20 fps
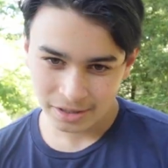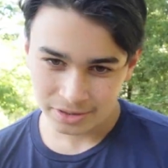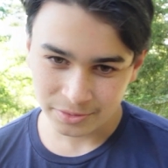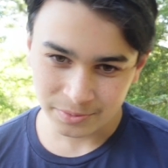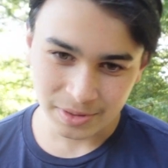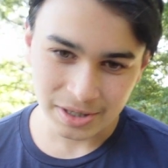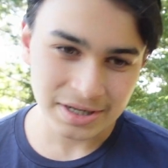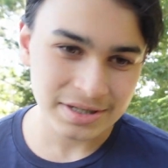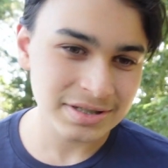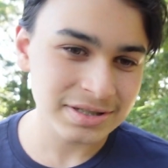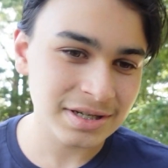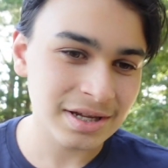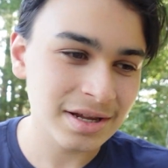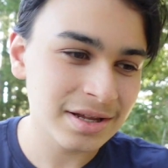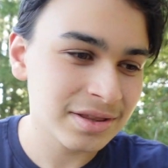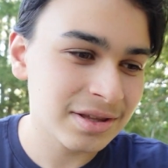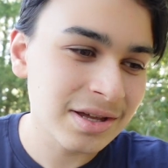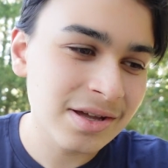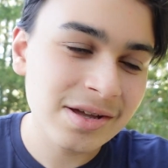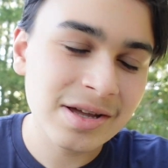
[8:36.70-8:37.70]
Otherwise,
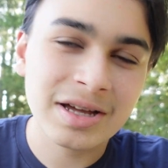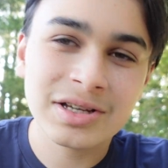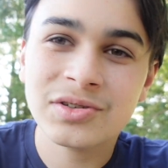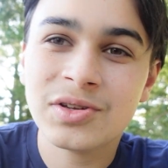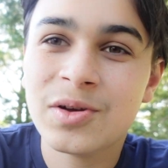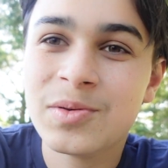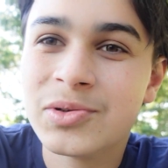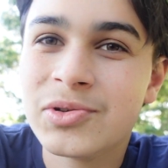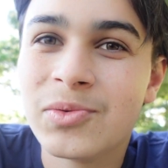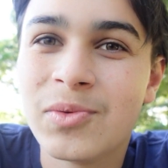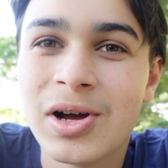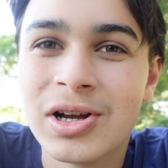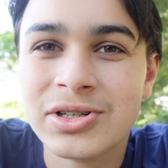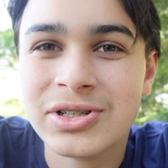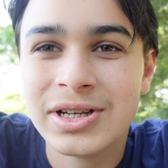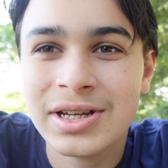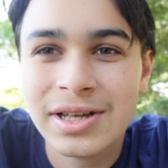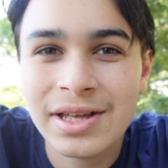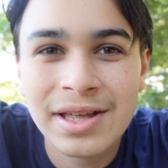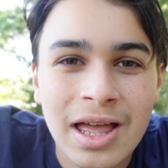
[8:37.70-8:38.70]
thank you guys so much for
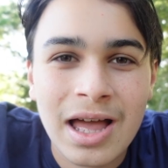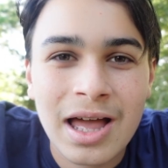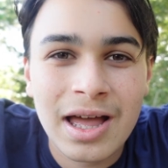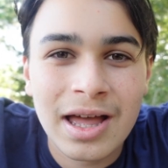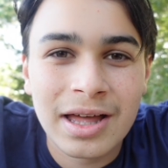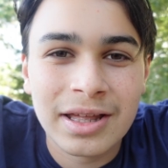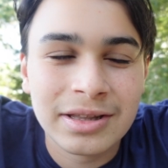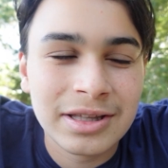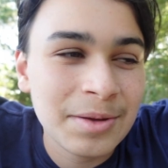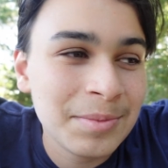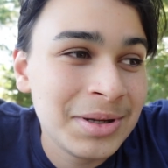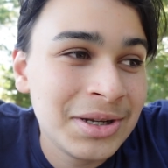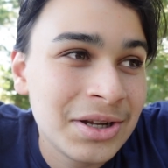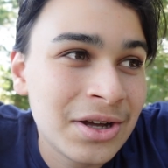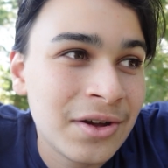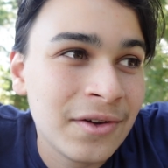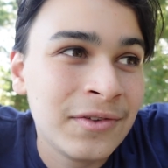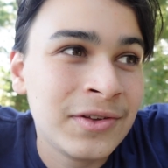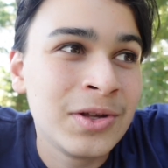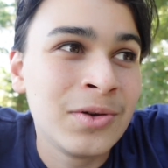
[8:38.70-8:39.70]
watching. Let me
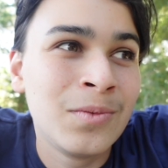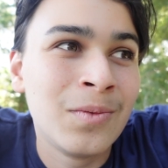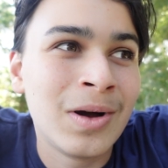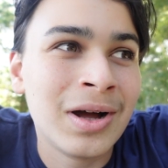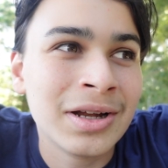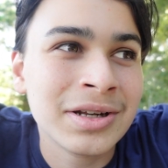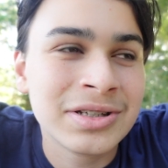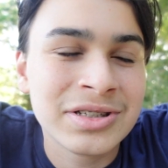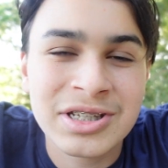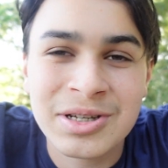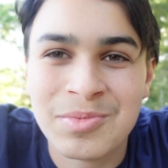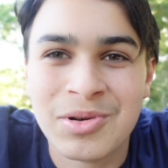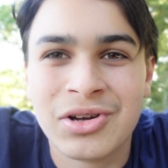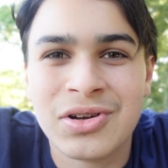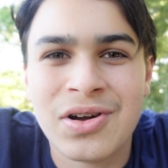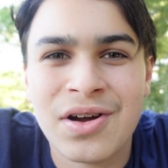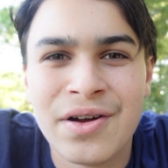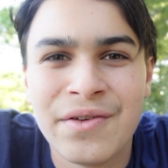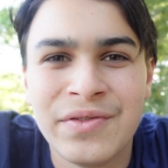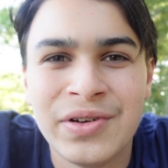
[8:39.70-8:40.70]
know if you want to see more
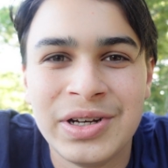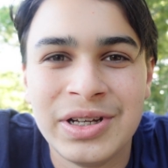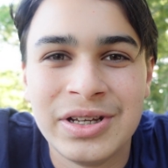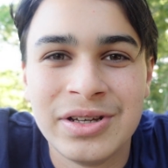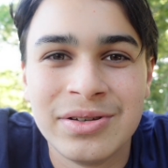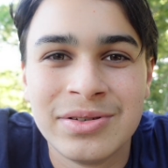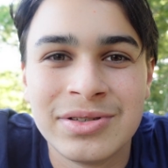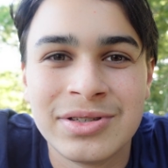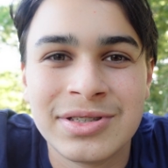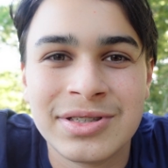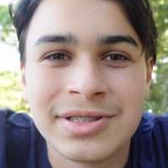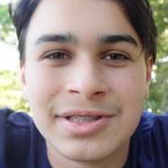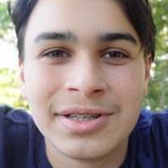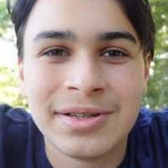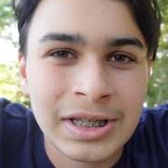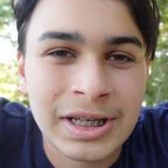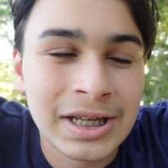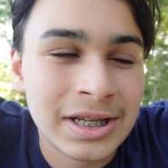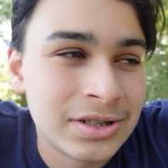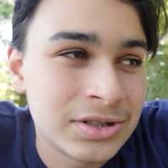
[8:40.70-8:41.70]
car videos,
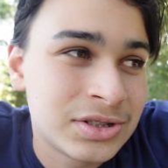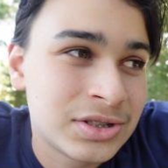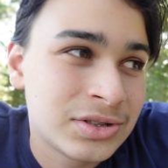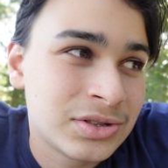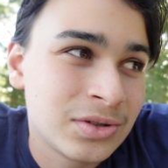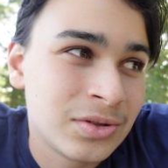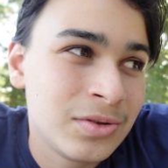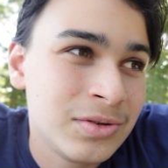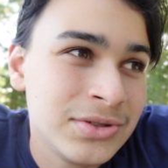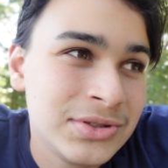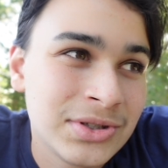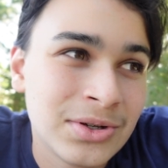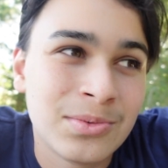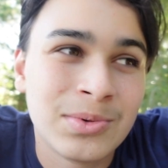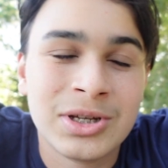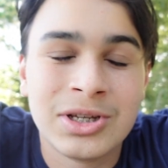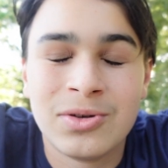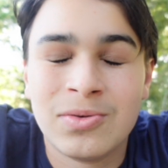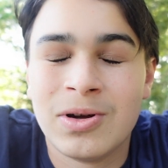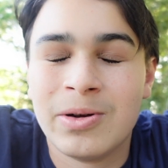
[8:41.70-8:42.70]
and also
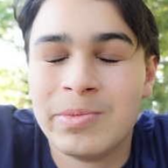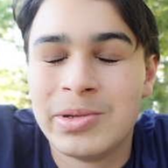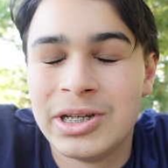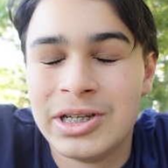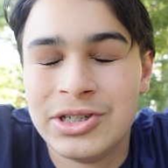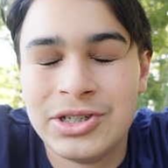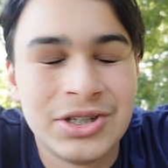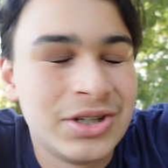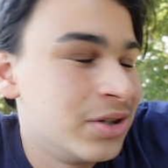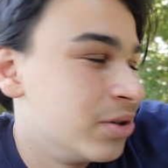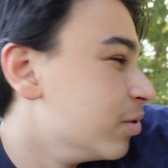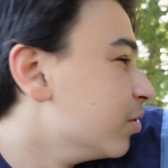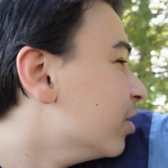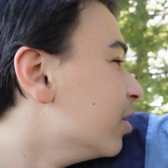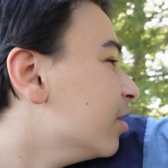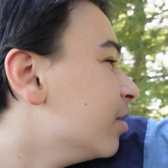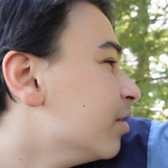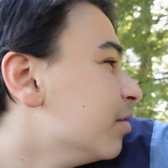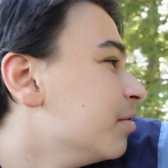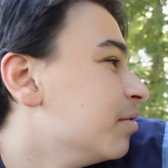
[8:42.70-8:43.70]
what you want me to do
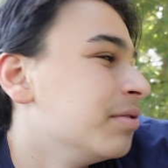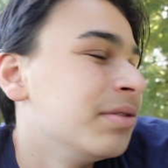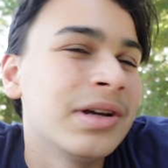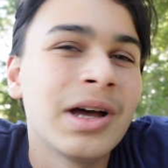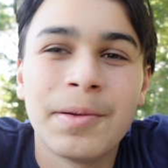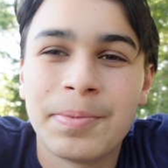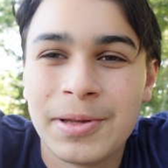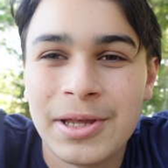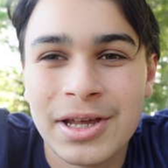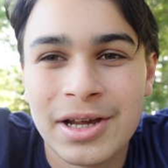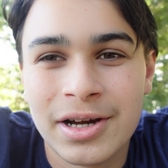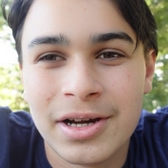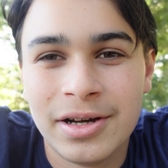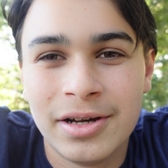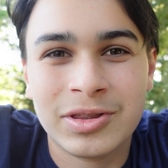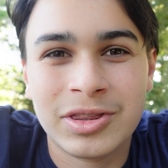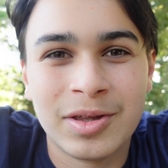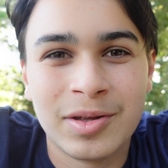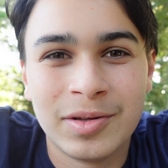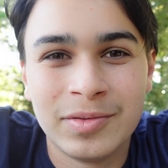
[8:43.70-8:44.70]
up here
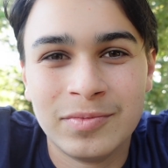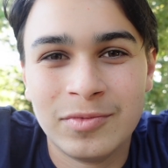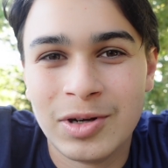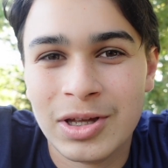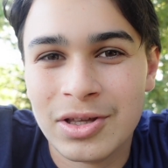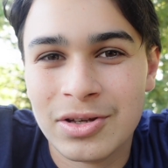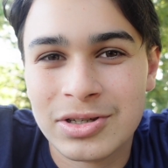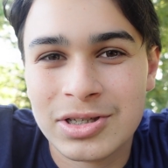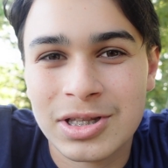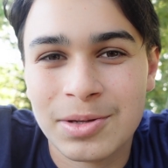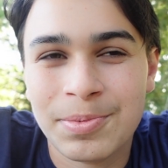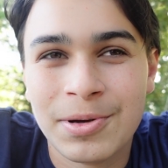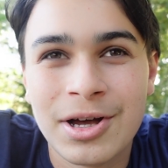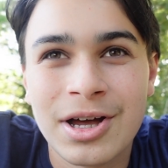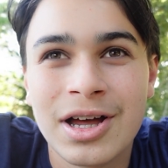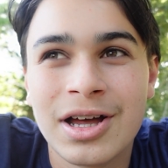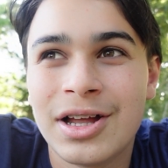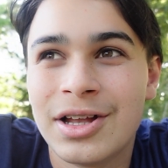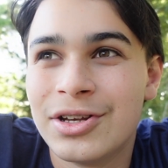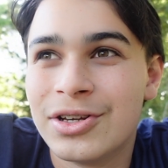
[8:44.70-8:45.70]
with whether it's the
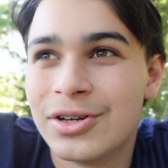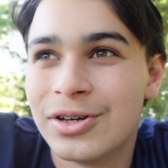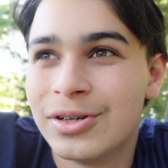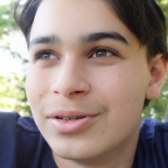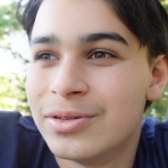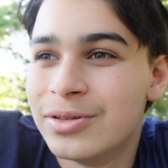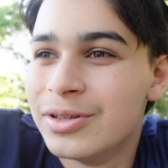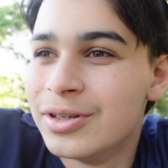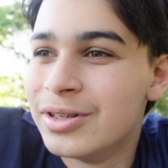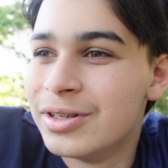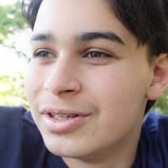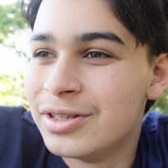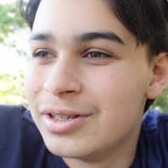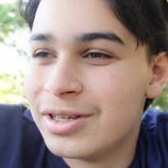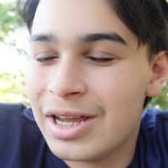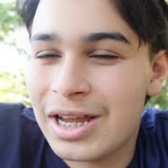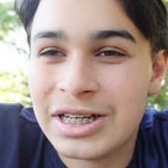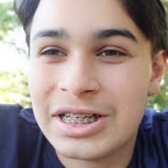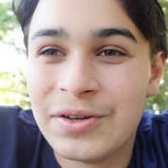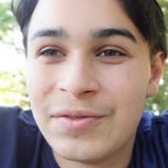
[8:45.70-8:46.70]
pond or
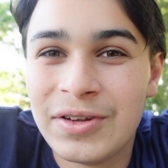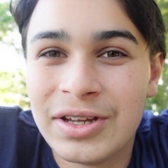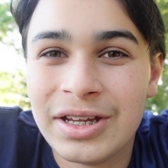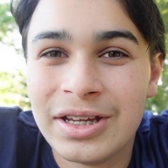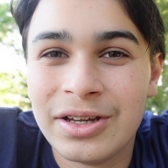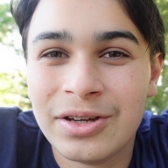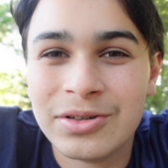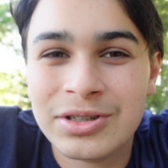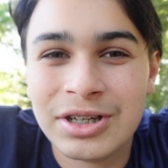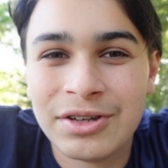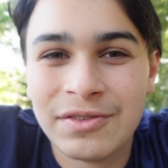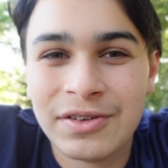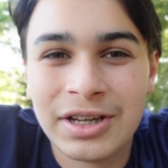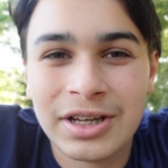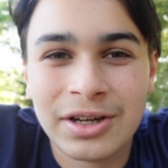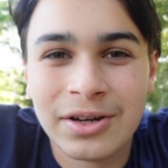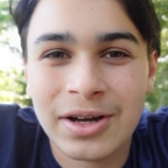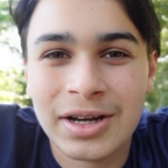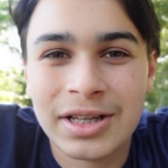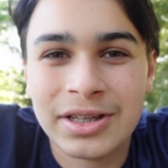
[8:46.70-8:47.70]
ATV,
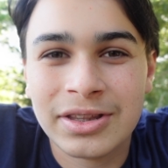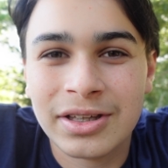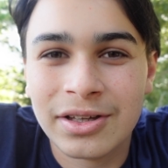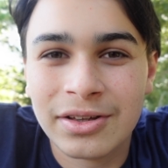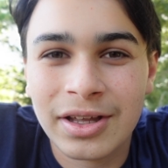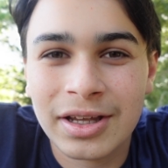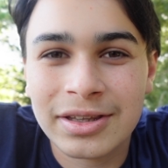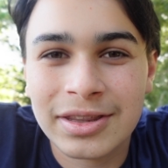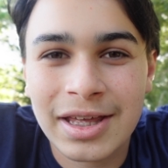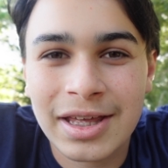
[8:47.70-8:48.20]
UTVing, or anything like